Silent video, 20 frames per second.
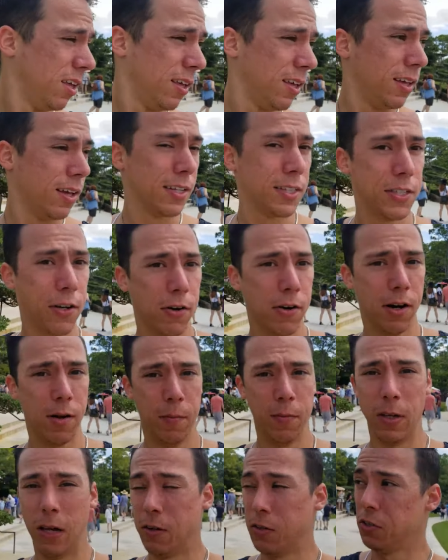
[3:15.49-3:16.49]
I told
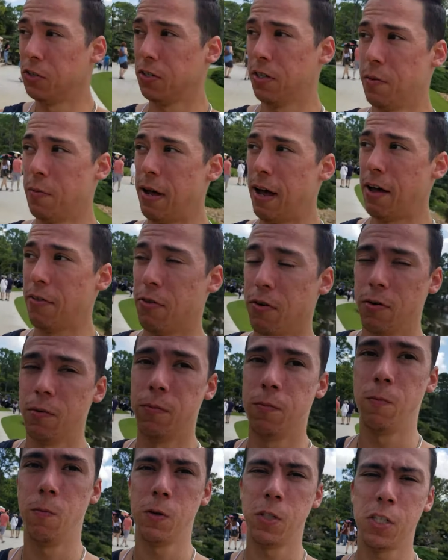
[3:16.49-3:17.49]
her I was using the bathroom, which